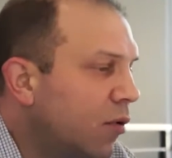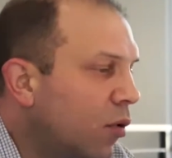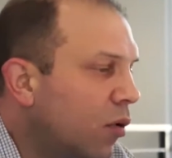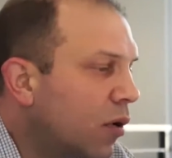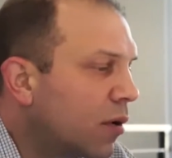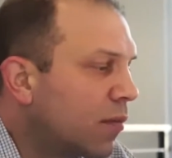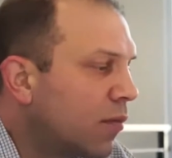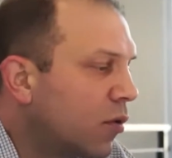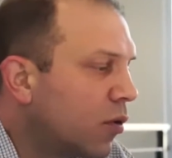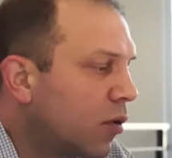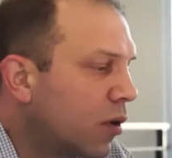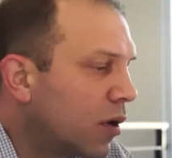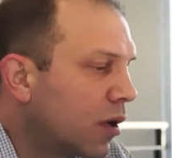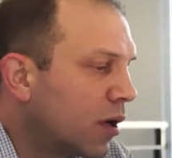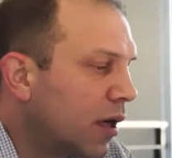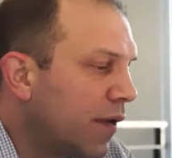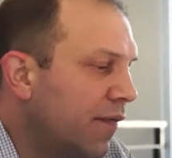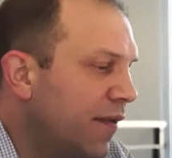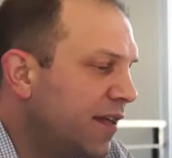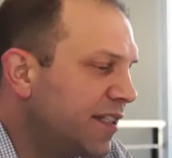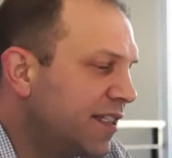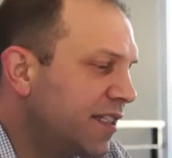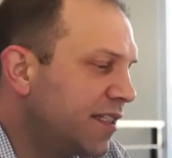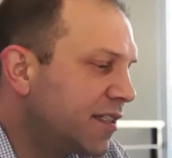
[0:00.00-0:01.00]
more and more,
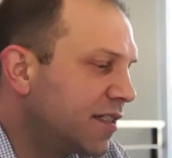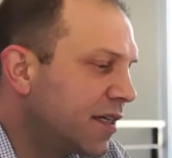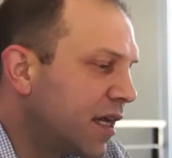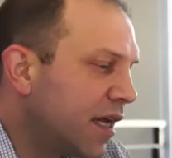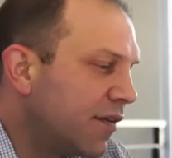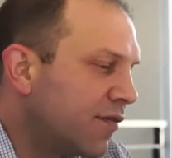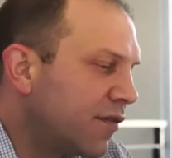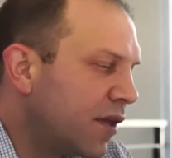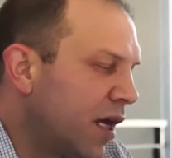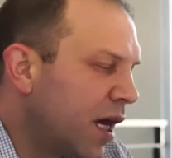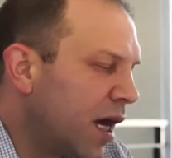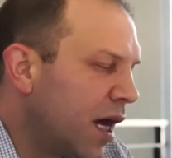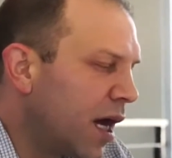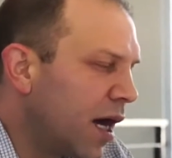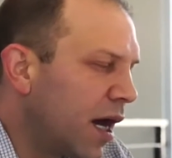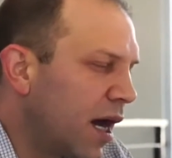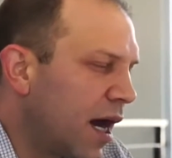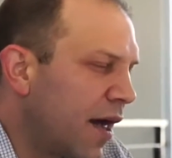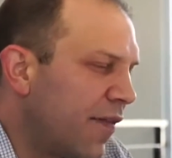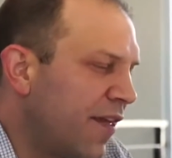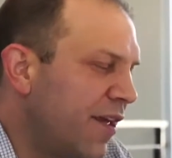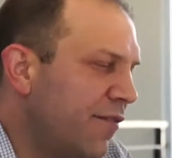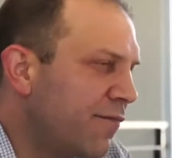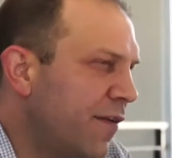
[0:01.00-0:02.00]
and this is,
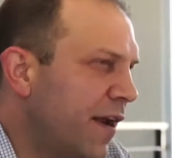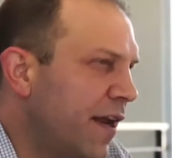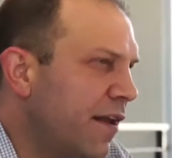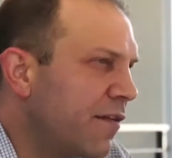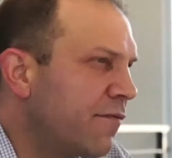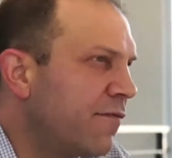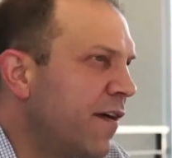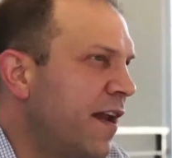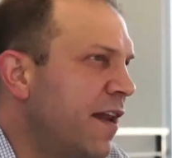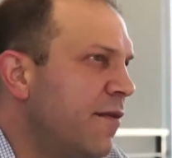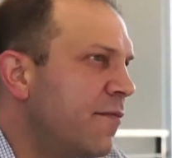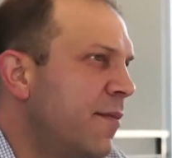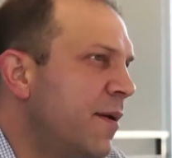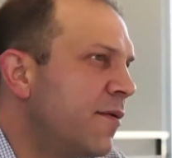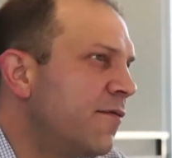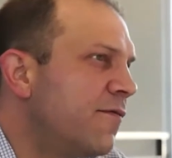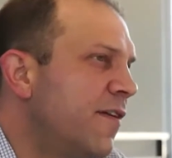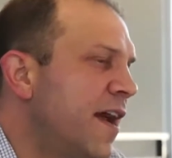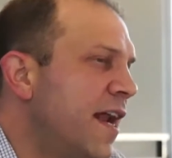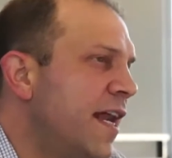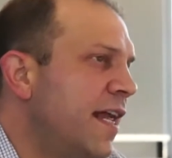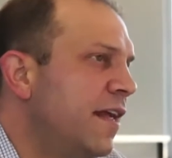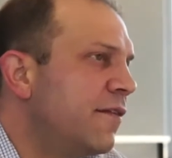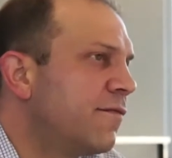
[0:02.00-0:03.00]
uh, I think Fannie, Fannie,
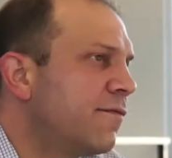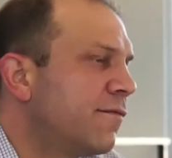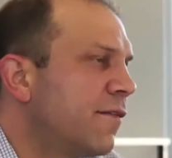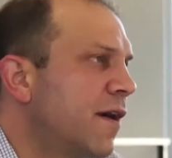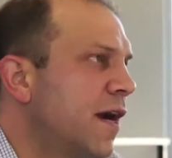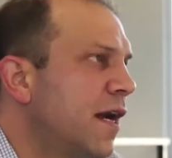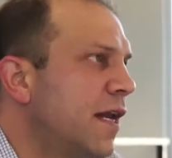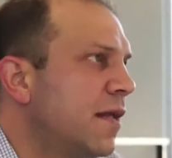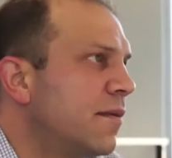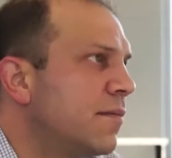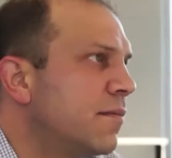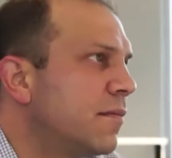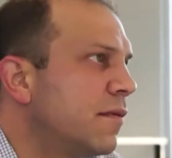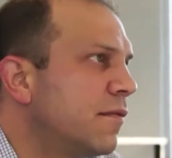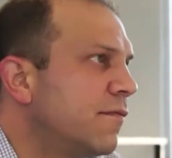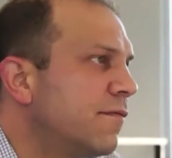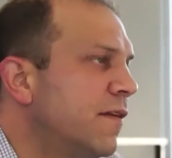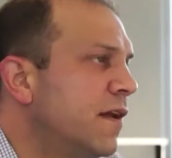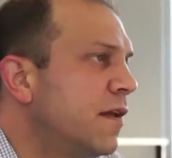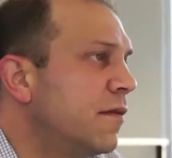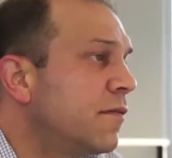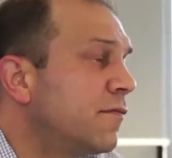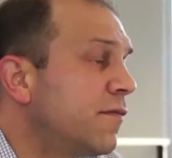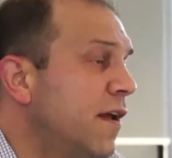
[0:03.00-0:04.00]
Fannie and Freddie,
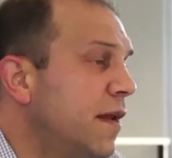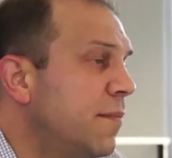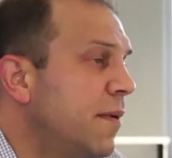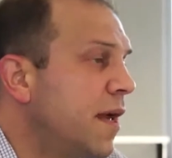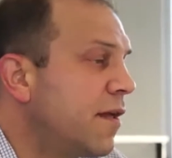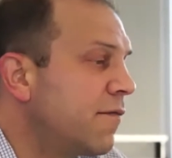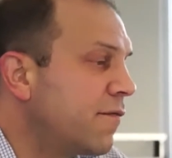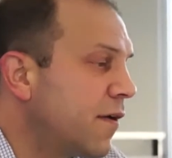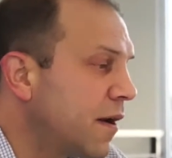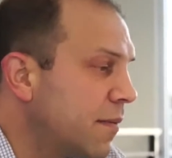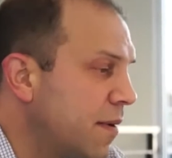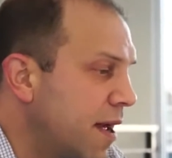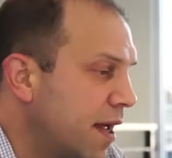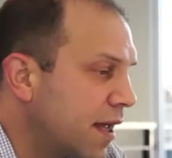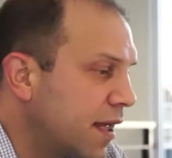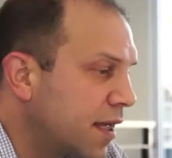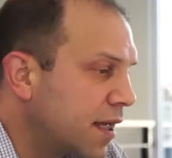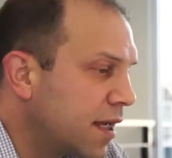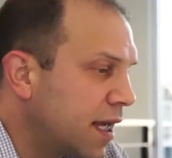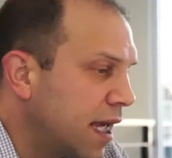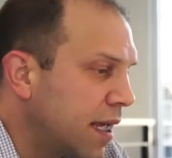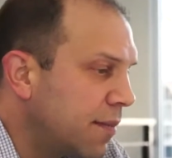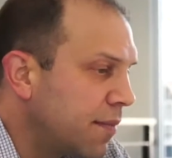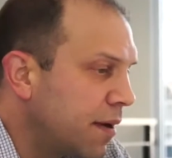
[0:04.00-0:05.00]
Fannie, Fannie Mae and Freddie
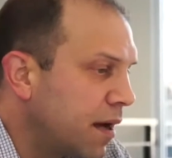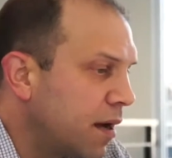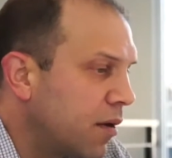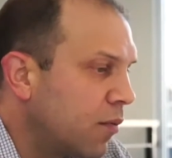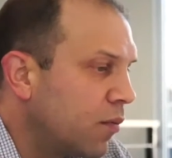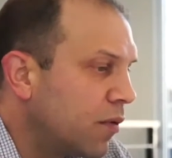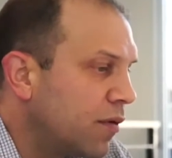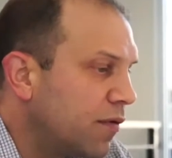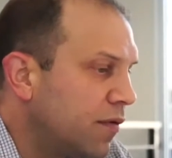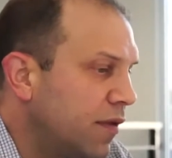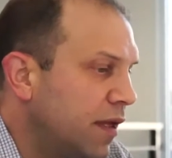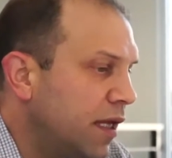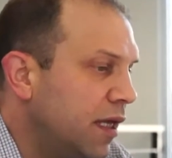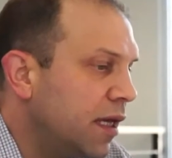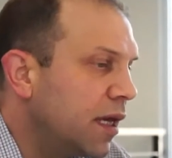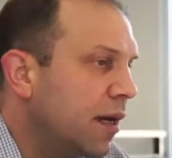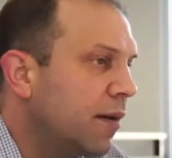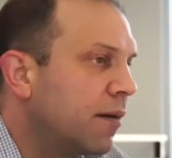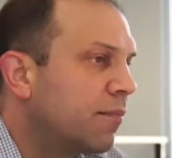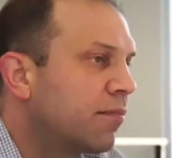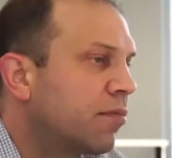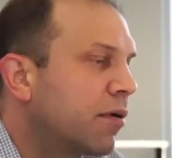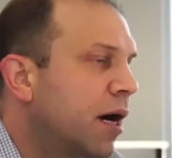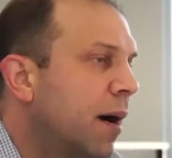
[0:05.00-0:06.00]
Mac came out with the
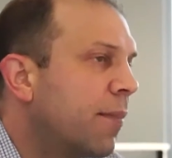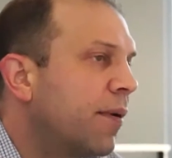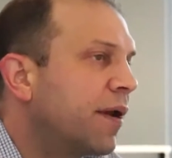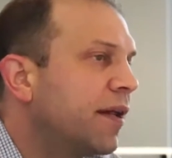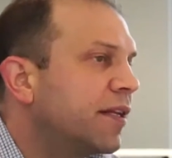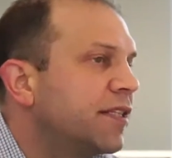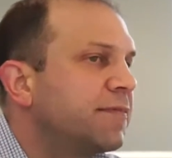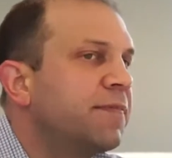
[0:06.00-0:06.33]
property